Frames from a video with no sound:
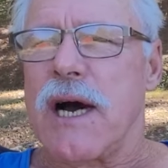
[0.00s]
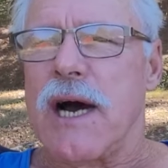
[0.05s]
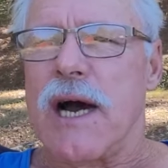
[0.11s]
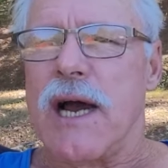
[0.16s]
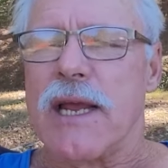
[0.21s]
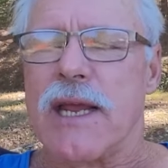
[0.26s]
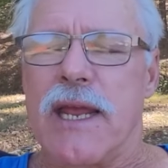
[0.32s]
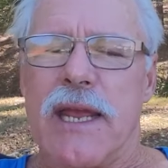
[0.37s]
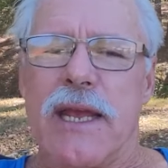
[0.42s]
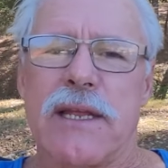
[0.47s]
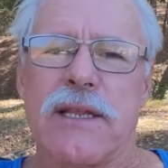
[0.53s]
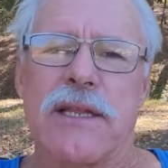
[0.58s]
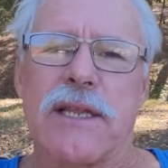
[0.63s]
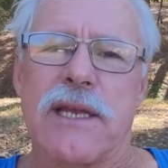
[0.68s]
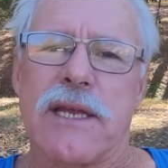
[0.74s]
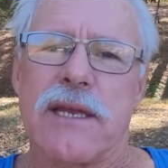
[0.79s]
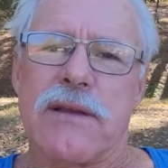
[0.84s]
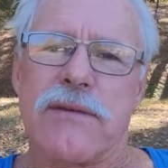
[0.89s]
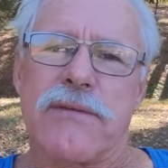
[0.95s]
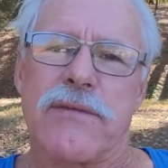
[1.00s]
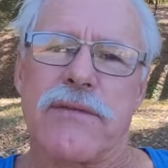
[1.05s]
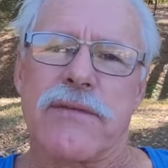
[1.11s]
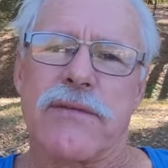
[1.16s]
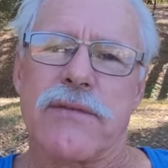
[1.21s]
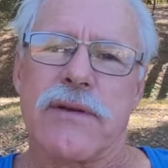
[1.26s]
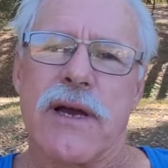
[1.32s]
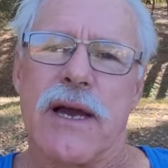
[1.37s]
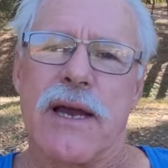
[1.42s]
I can't leave.
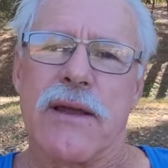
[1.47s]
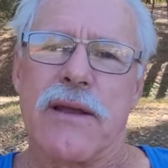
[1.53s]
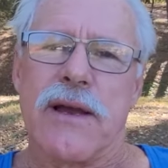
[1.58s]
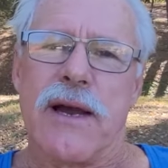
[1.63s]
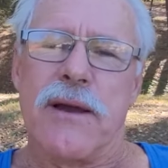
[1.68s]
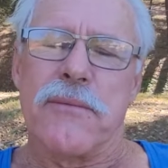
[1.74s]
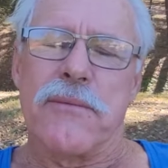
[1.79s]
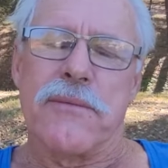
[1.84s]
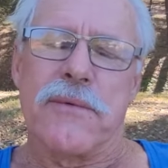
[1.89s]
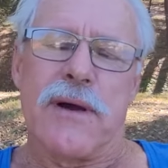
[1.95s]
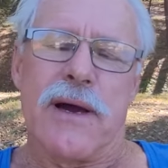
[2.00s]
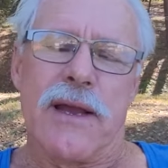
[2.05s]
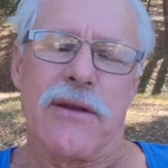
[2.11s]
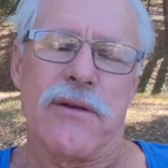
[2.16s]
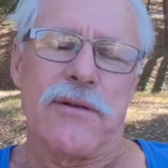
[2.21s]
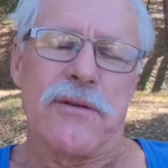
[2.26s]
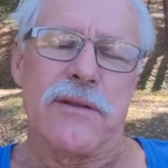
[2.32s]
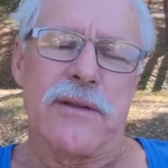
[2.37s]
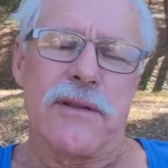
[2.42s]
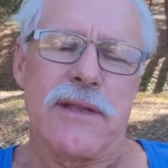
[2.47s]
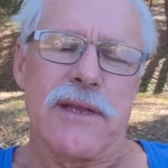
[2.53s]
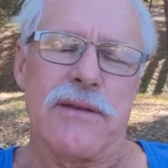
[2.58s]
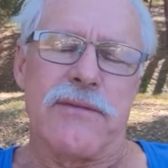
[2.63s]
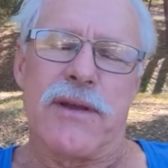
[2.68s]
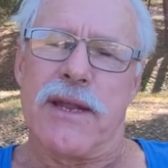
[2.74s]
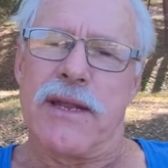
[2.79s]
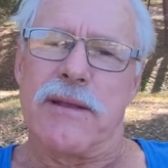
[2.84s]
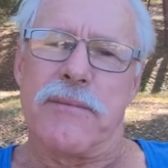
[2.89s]
I couldn't
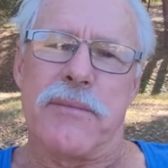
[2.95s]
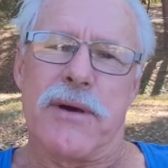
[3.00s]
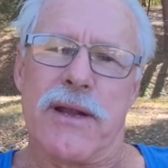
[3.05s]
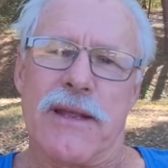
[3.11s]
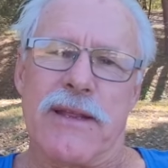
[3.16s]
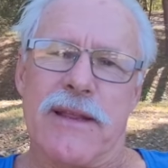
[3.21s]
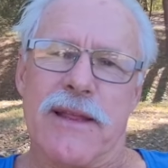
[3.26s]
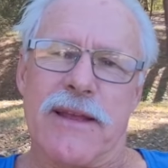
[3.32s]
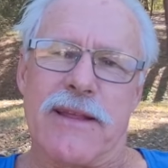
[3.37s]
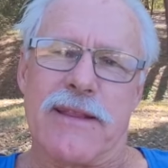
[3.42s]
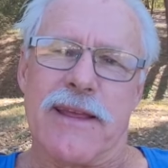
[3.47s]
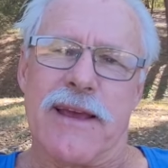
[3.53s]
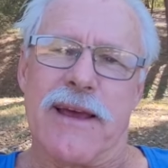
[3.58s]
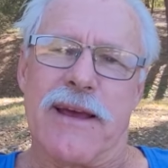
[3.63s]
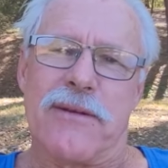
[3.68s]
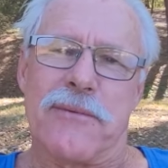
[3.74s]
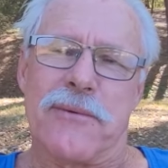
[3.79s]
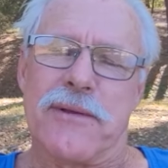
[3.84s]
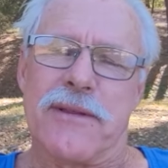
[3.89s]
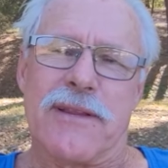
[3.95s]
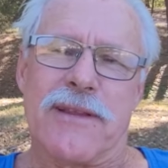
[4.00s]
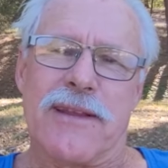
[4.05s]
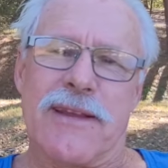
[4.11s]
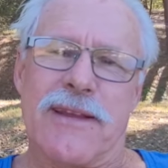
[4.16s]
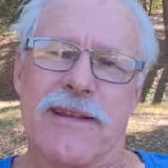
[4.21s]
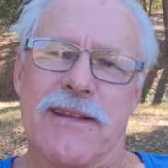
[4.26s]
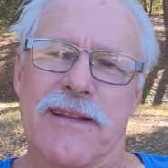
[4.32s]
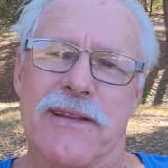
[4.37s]
leave anybody like that,
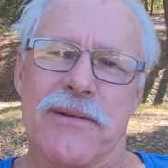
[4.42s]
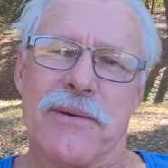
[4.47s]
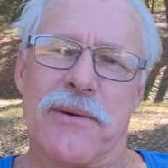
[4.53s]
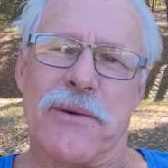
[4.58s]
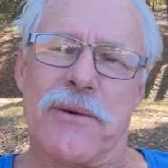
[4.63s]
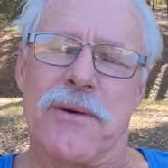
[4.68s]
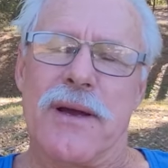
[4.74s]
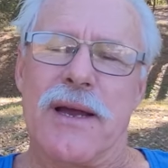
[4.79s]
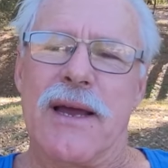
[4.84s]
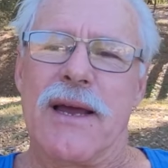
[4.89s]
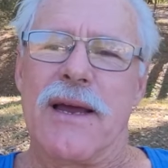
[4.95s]
really, you know.